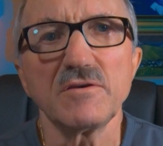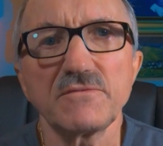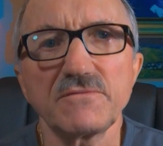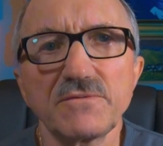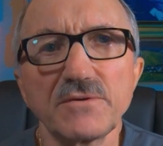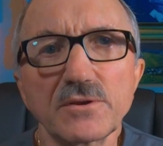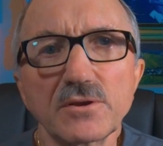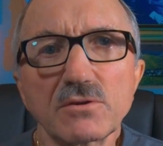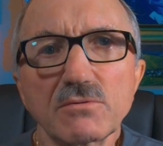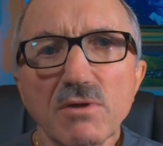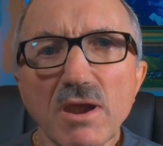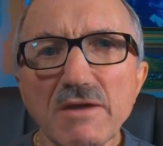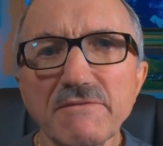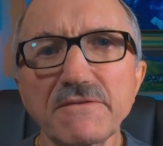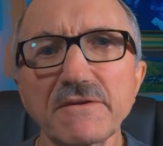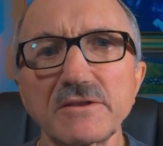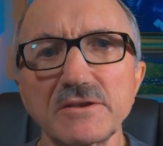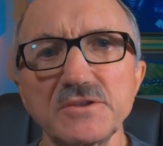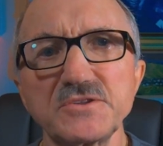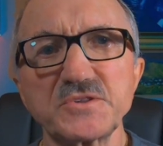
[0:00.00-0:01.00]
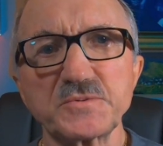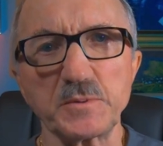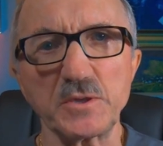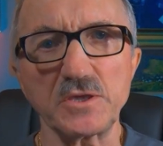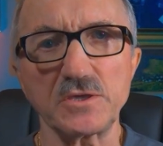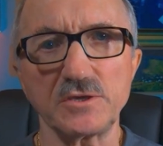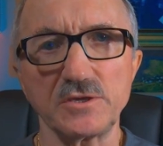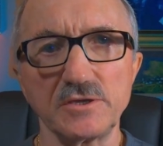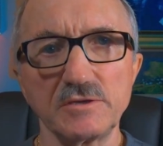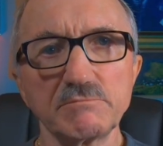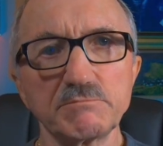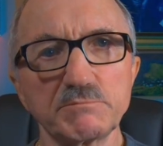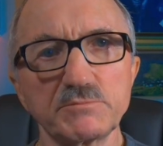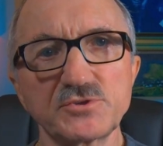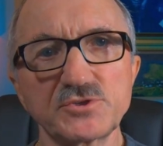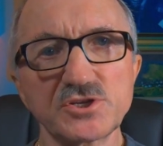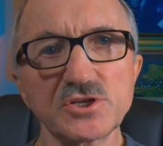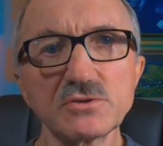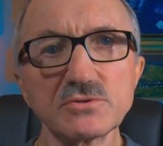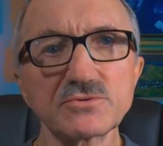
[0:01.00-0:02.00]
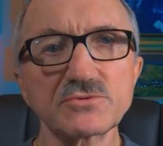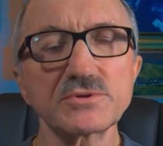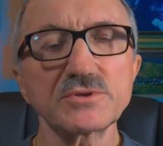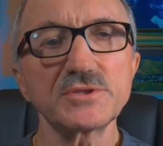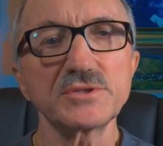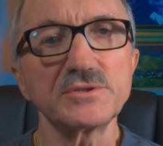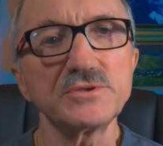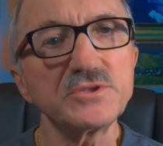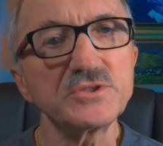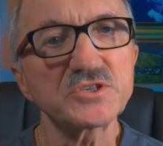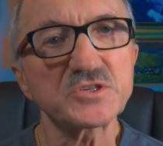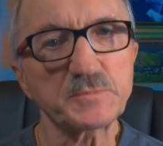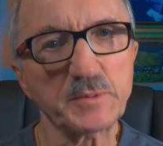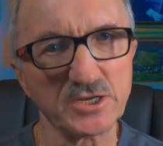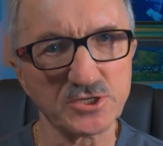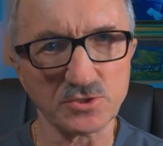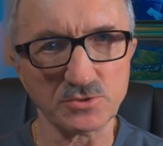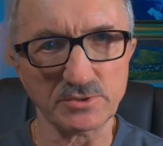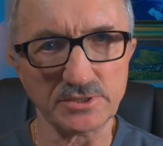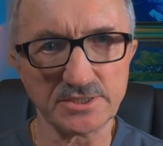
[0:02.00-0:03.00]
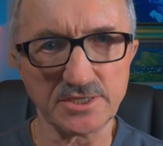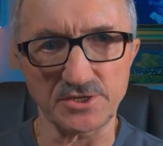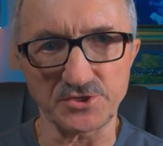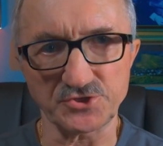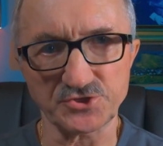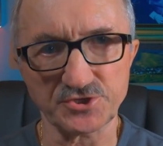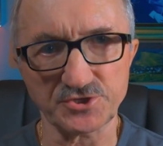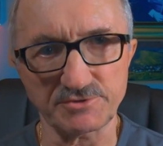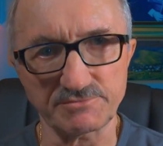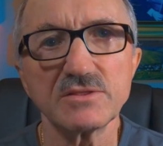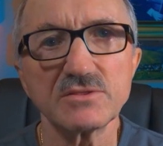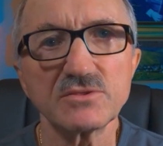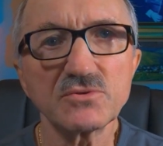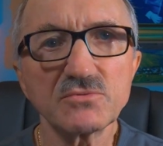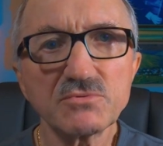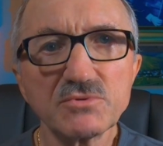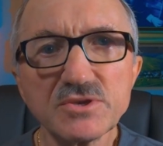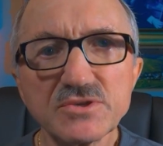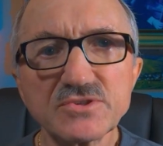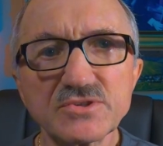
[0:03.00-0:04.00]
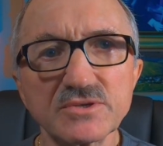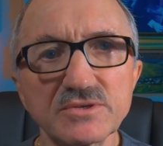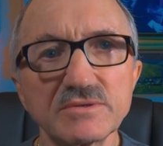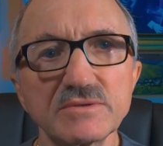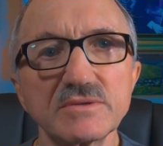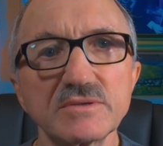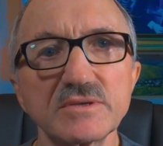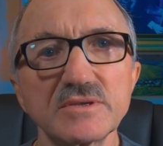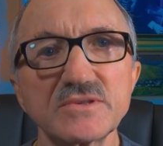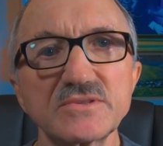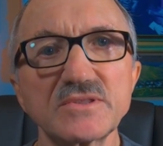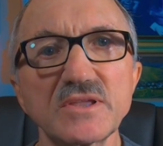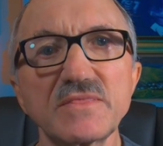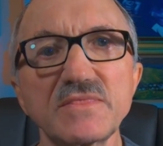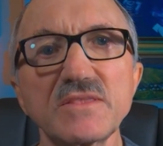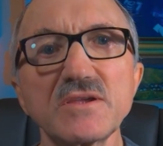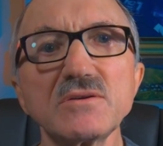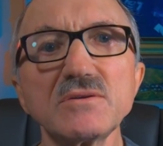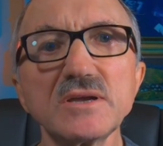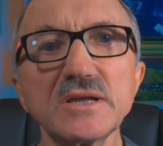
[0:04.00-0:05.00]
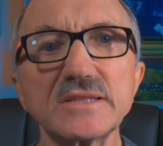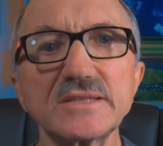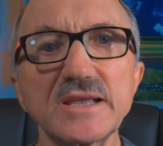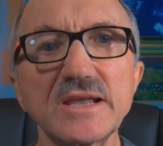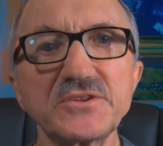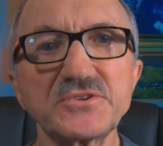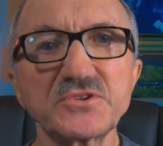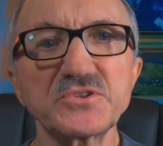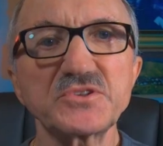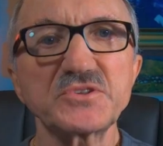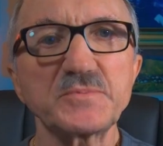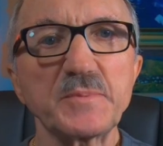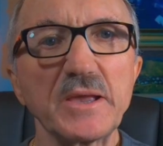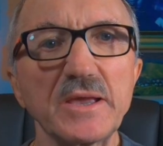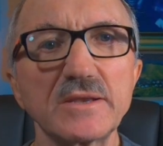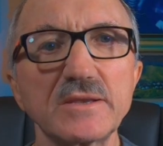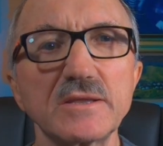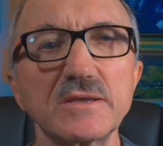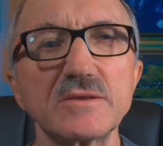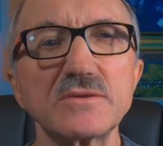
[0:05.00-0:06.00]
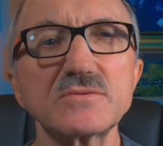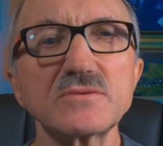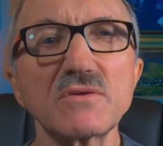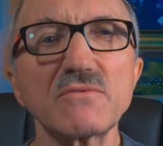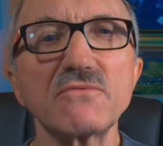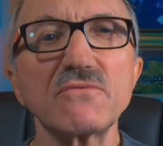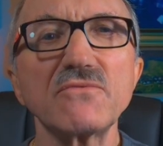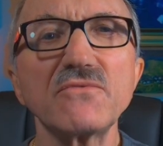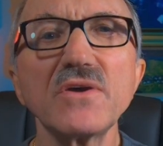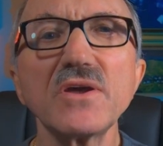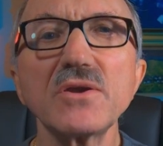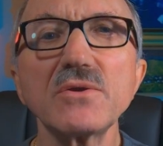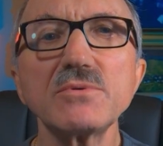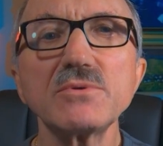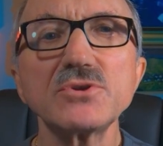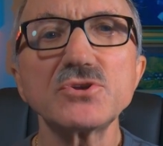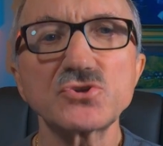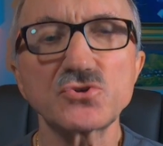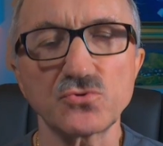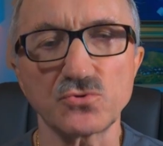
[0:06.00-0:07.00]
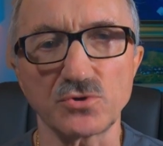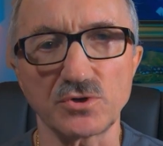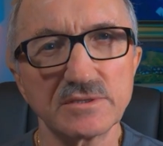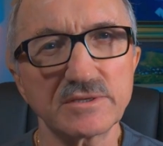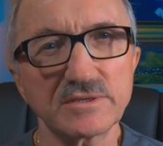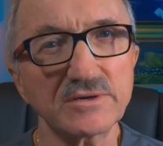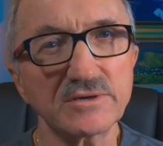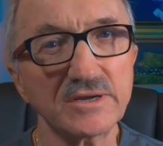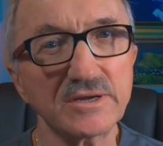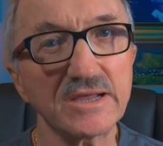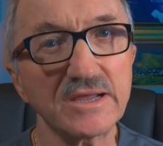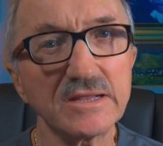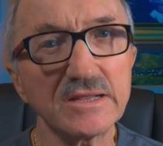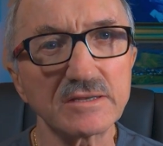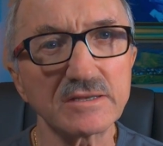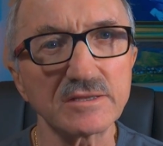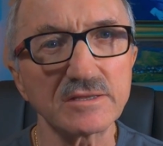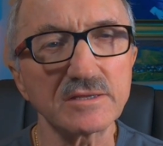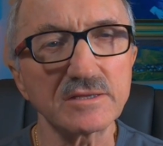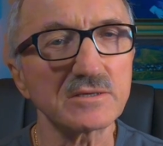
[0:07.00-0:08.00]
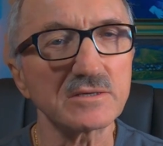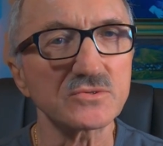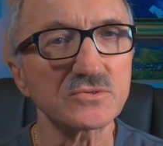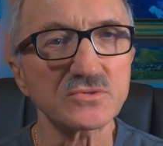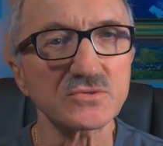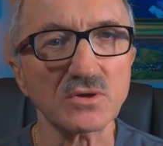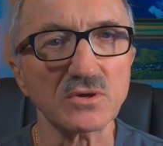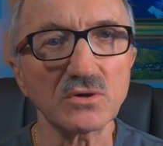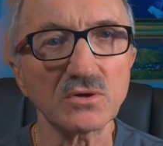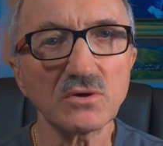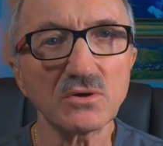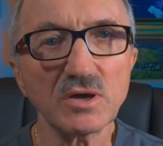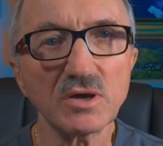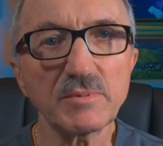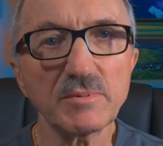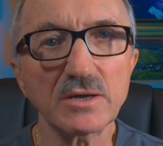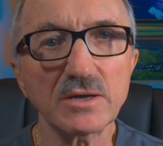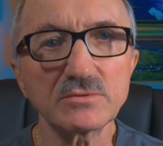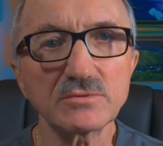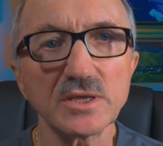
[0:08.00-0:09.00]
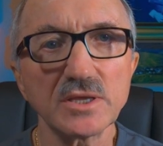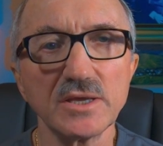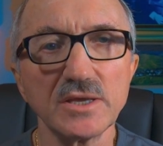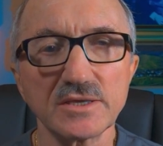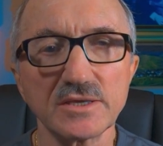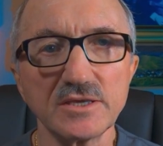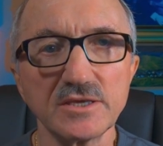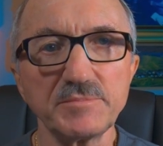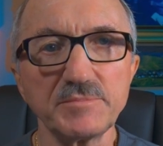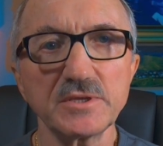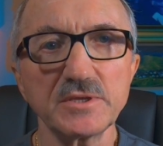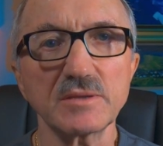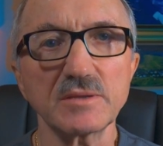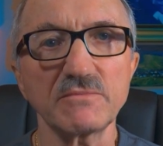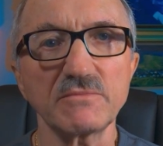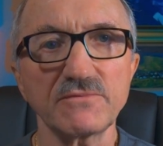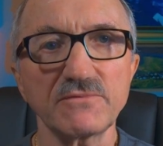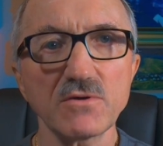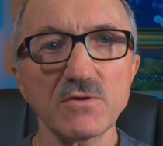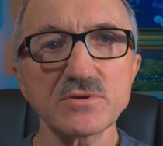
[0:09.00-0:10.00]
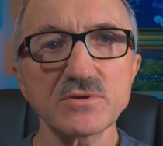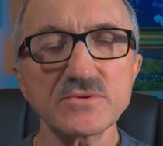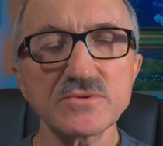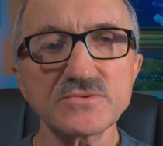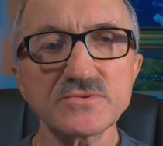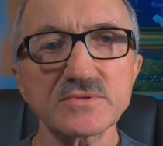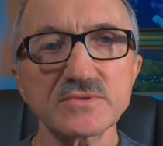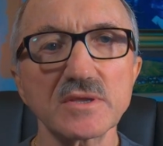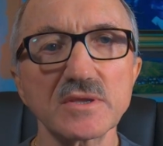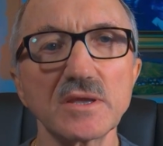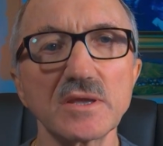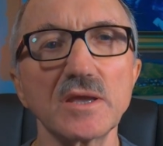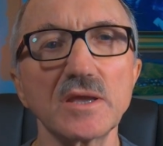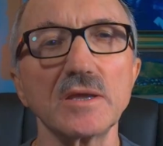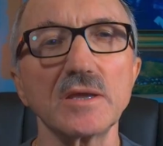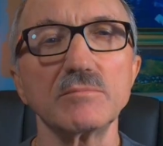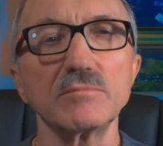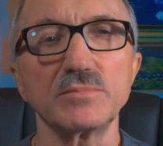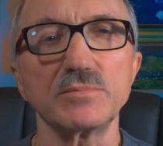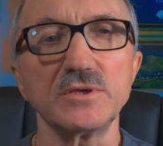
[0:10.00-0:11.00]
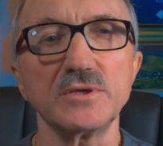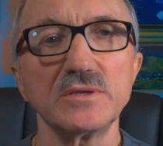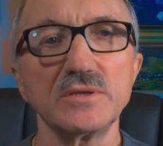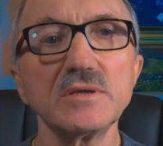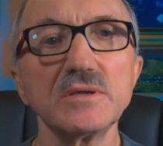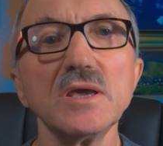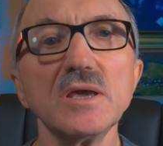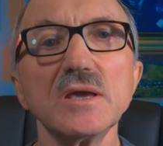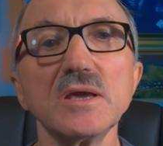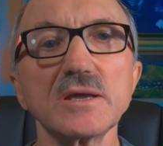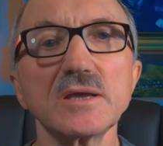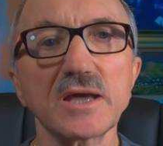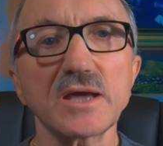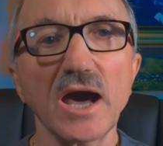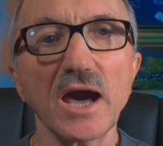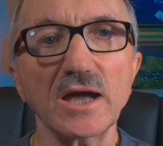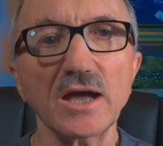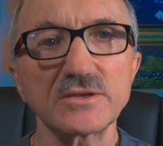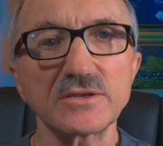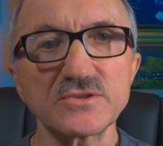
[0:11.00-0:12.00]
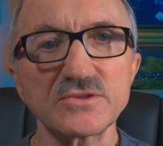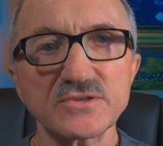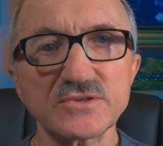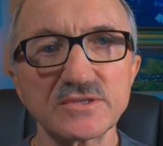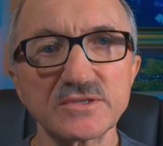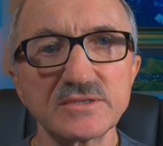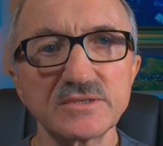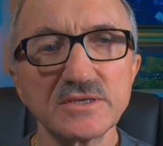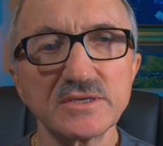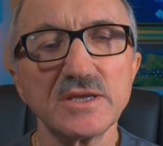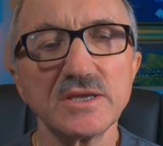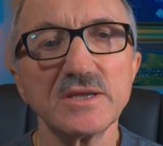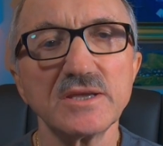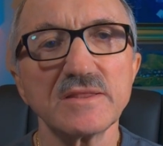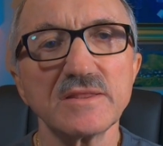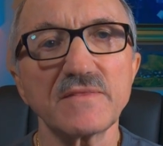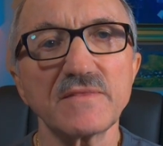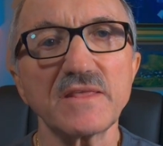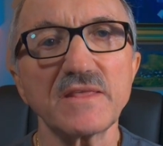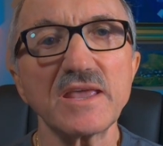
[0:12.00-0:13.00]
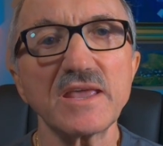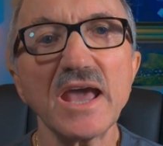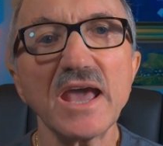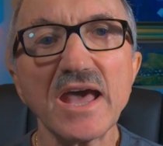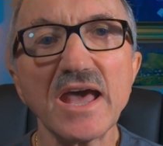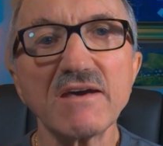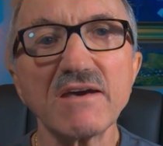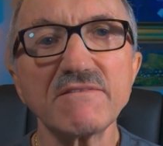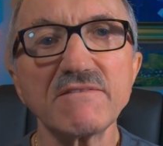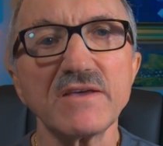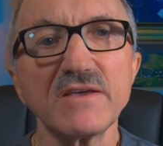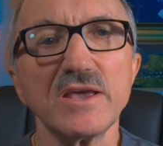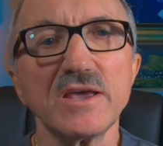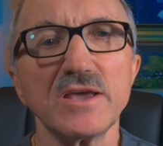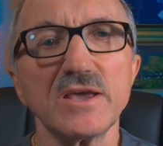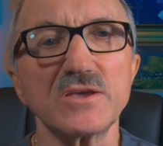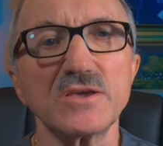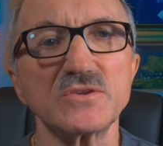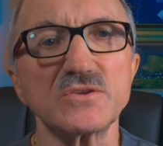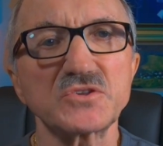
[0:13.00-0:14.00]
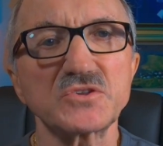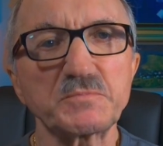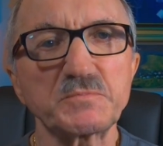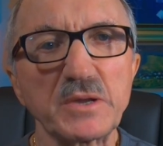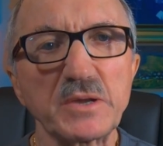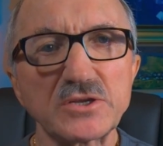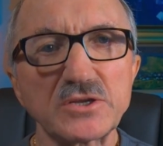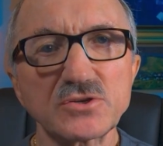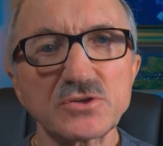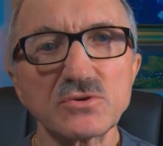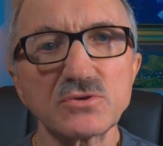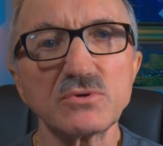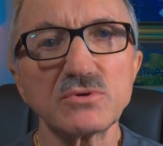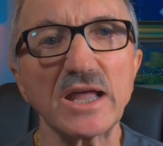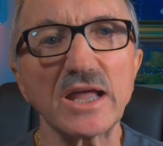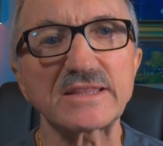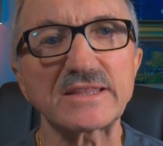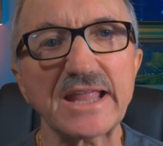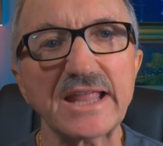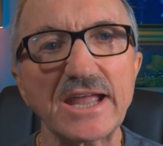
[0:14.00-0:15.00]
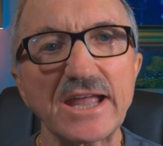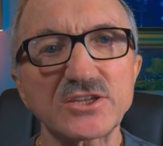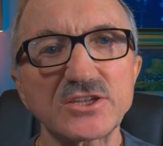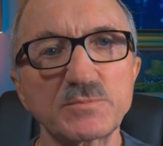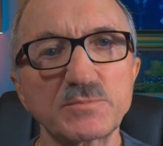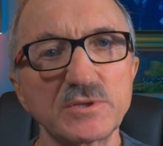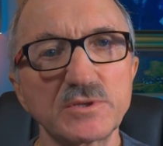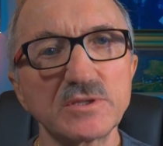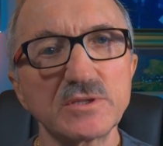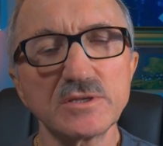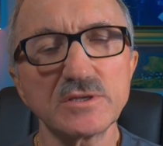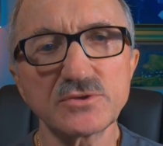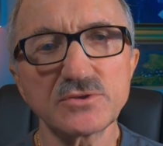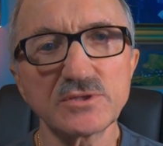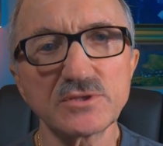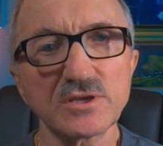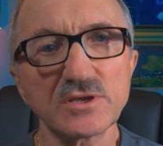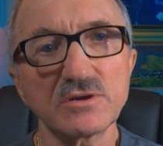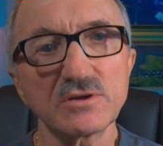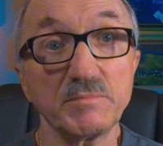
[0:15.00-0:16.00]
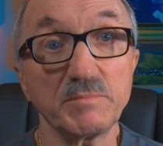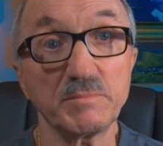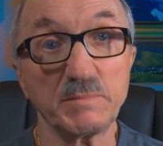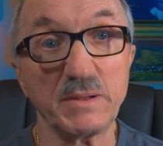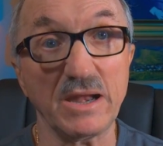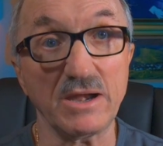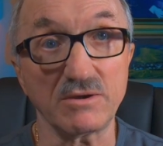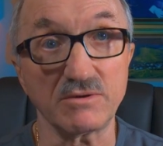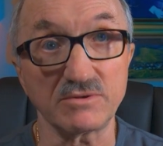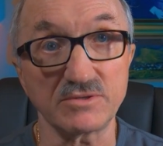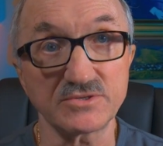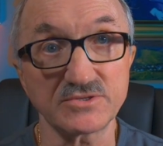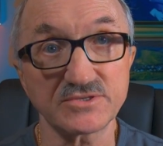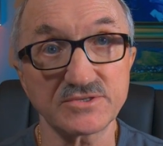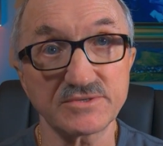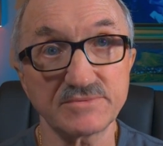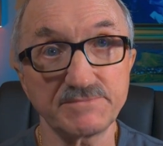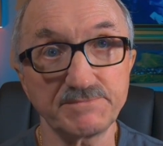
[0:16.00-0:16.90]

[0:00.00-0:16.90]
Photographically speaking, children need special attention. The reason is that their attention span is very short. Their handling is all about keeping them focused and being cognizant that they have a special attachment to their parents.